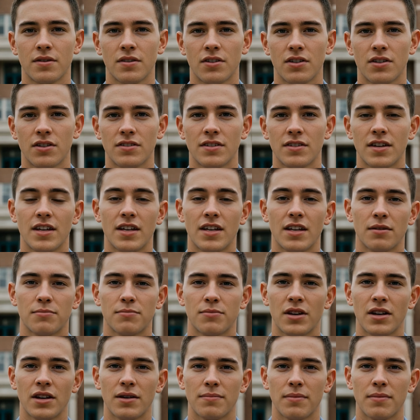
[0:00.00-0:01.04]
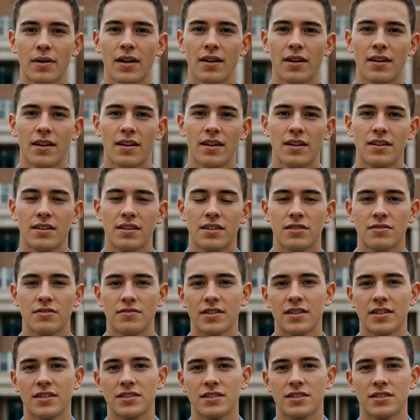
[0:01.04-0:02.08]
the hell are you guys waiting for? Looks
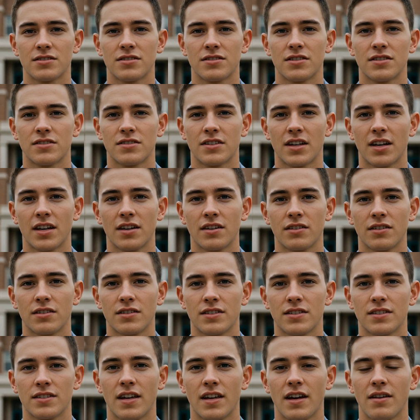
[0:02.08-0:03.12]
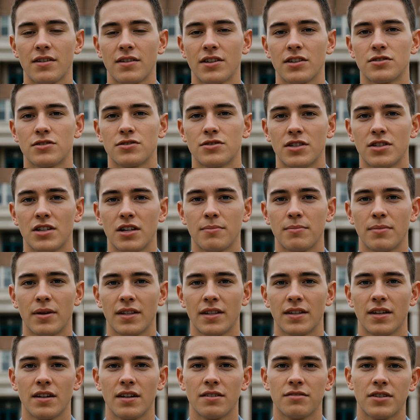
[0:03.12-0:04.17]
like we found your next meal ticket," Fex
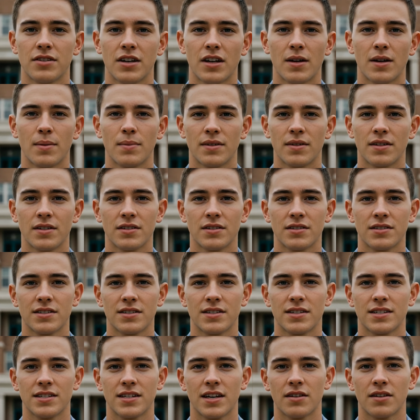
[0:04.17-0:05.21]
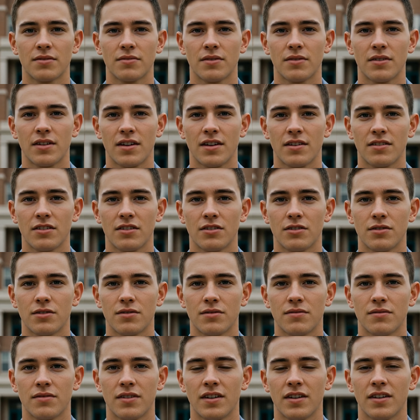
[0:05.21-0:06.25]
said as he took a step forward. A
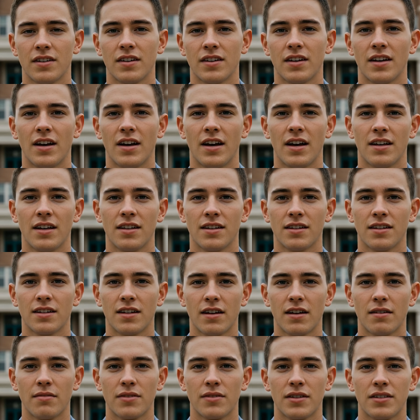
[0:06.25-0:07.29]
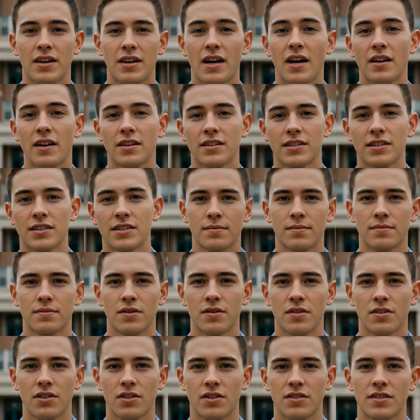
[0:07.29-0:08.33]
few seconds later, though, a beam of blue
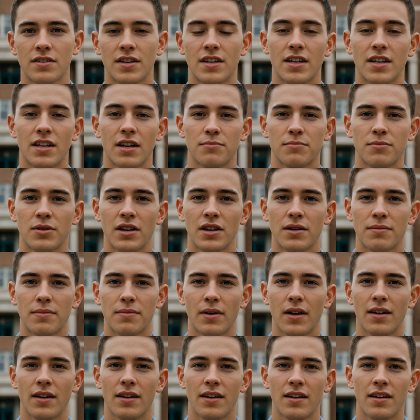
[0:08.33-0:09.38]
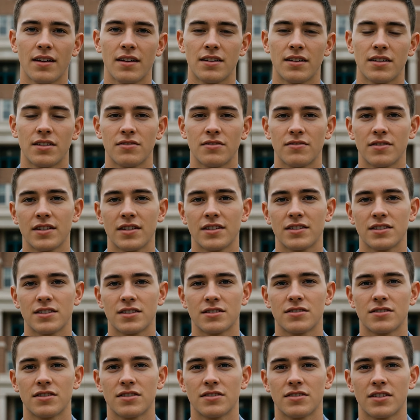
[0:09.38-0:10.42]
light had hit Fex and sent him
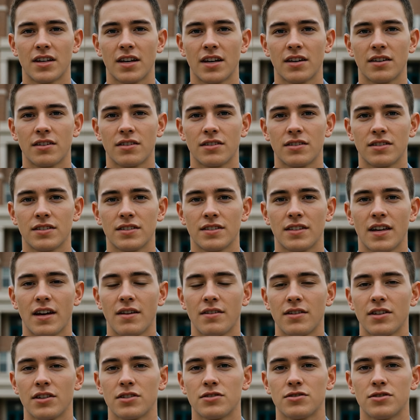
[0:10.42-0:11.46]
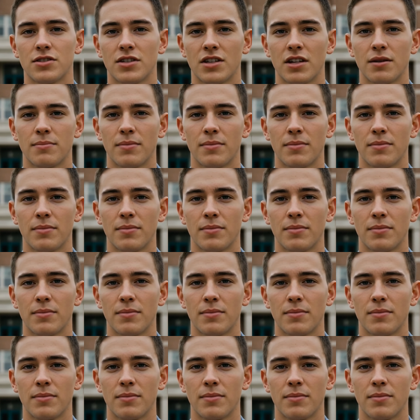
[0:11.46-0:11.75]
flying up against the room wall.